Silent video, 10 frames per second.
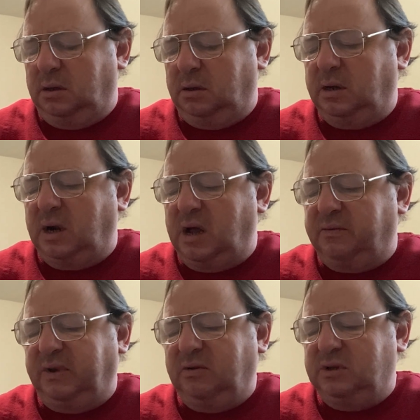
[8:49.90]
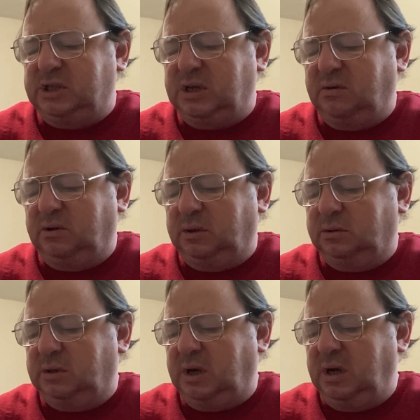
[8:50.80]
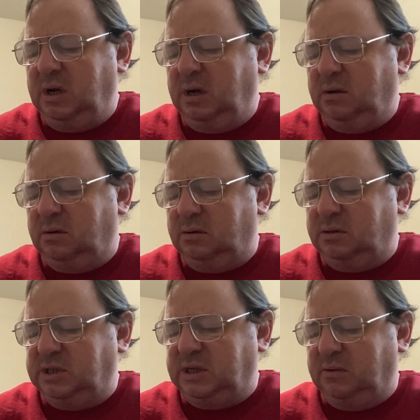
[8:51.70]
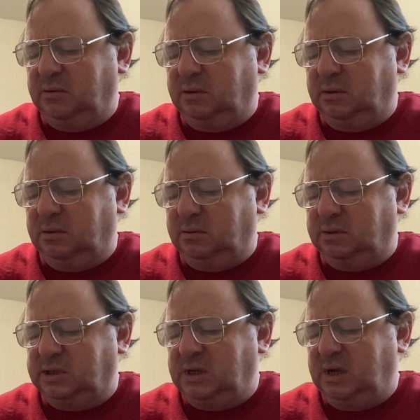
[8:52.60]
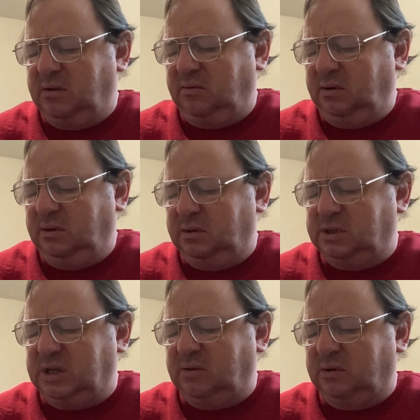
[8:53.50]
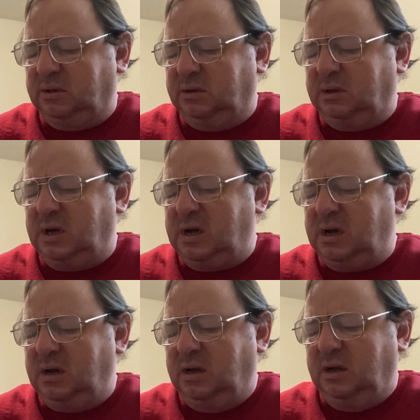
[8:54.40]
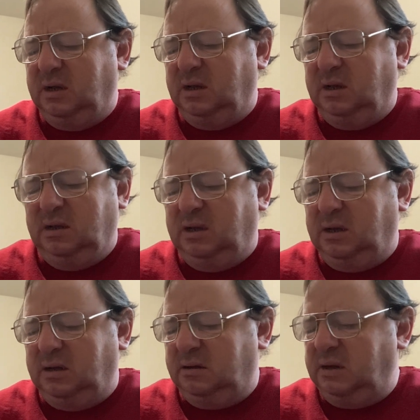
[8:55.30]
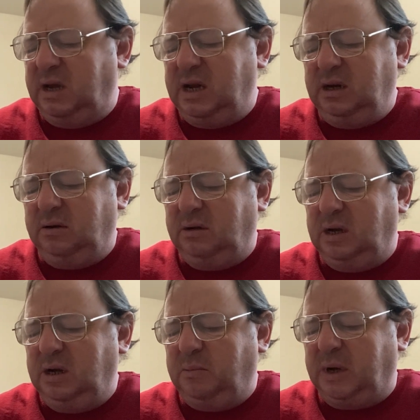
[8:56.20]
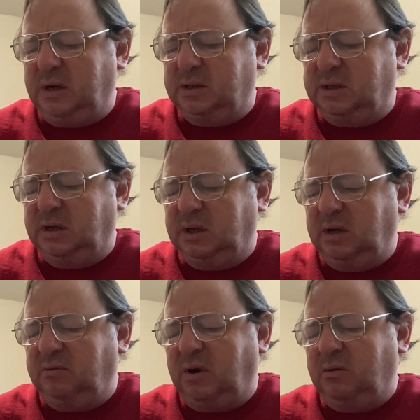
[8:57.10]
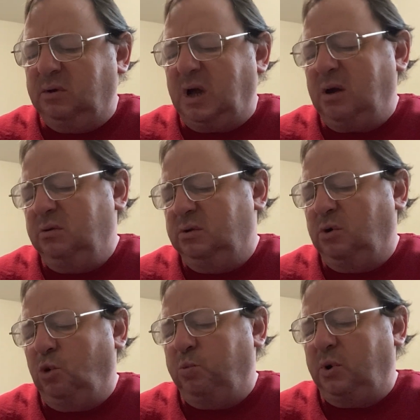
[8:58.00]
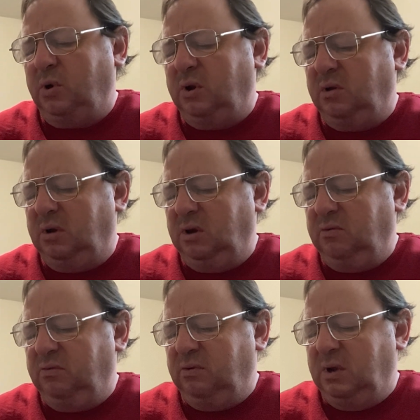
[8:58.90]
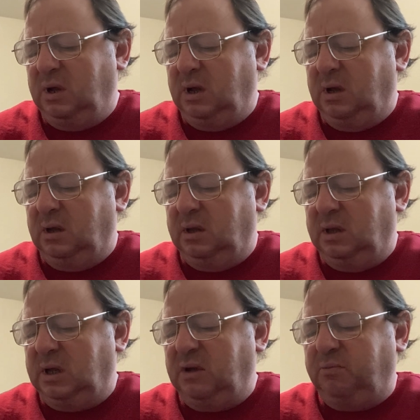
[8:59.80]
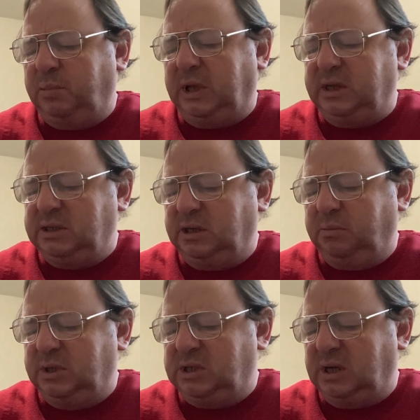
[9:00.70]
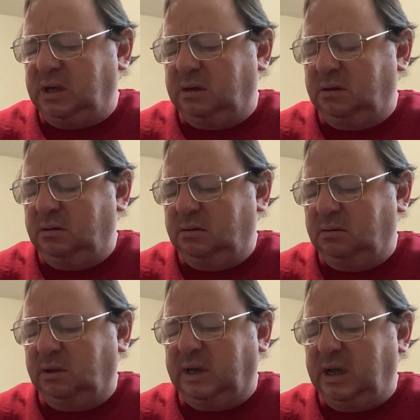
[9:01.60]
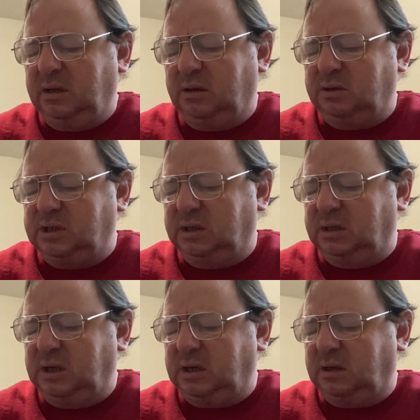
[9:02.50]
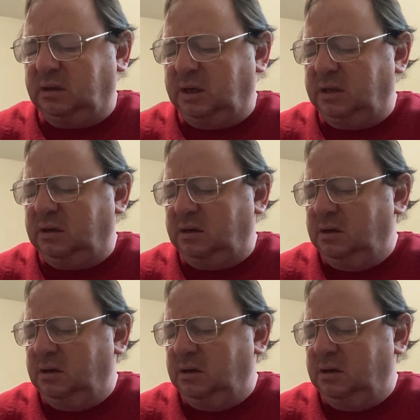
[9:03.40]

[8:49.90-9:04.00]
Graf, even 703 or 707 or 709, any models they have, I could call Pro if they have plastic beside leather, synthetic leather,